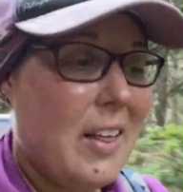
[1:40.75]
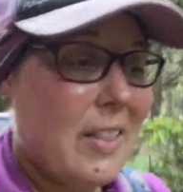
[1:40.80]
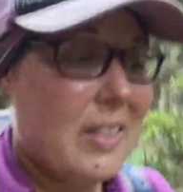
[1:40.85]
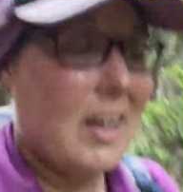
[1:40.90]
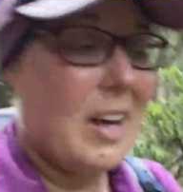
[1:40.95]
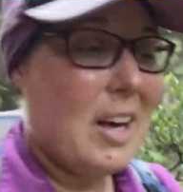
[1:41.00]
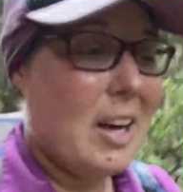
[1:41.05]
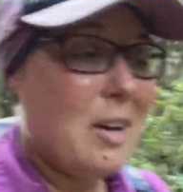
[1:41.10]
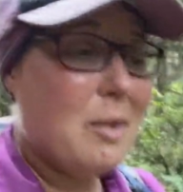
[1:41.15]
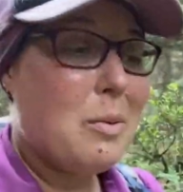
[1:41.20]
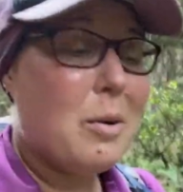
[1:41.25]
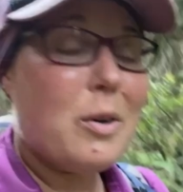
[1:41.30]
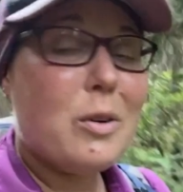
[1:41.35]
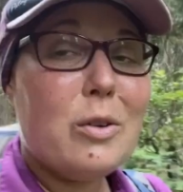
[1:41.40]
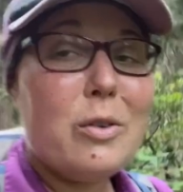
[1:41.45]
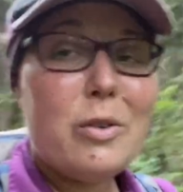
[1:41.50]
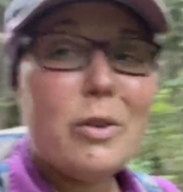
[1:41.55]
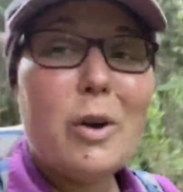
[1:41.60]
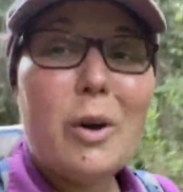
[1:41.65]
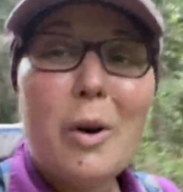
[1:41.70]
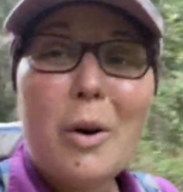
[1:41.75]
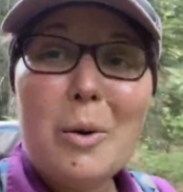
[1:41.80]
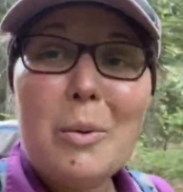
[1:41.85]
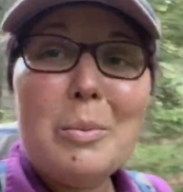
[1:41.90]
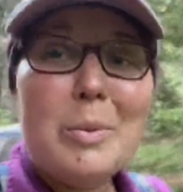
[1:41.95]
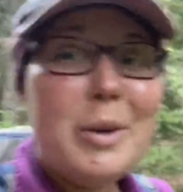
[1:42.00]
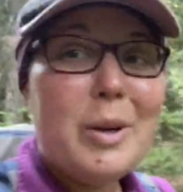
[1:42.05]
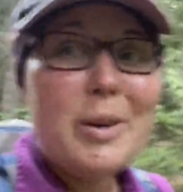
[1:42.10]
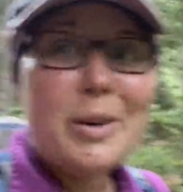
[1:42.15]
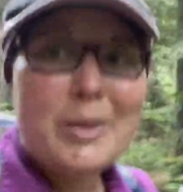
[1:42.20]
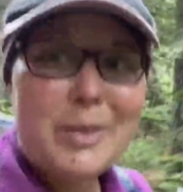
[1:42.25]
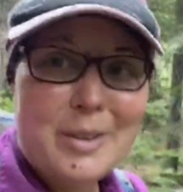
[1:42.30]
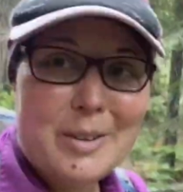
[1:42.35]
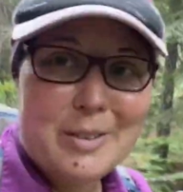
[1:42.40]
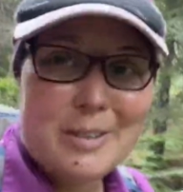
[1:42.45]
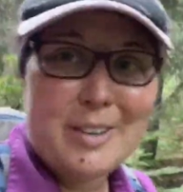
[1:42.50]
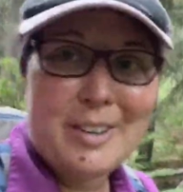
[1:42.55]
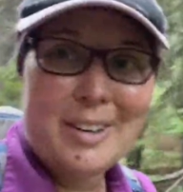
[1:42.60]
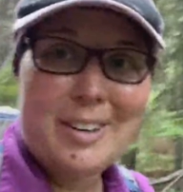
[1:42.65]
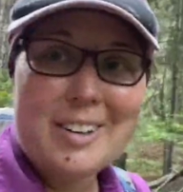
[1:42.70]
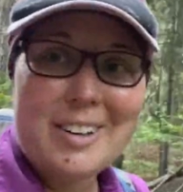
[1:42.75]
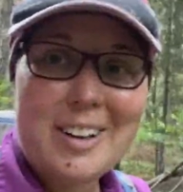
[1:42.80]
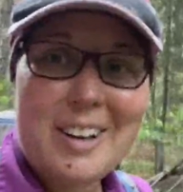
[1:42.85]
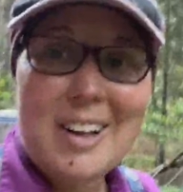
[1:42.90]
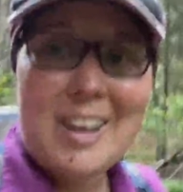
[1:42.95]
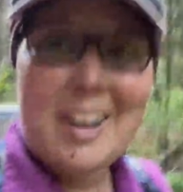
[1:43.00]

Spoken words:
They were so beautiful.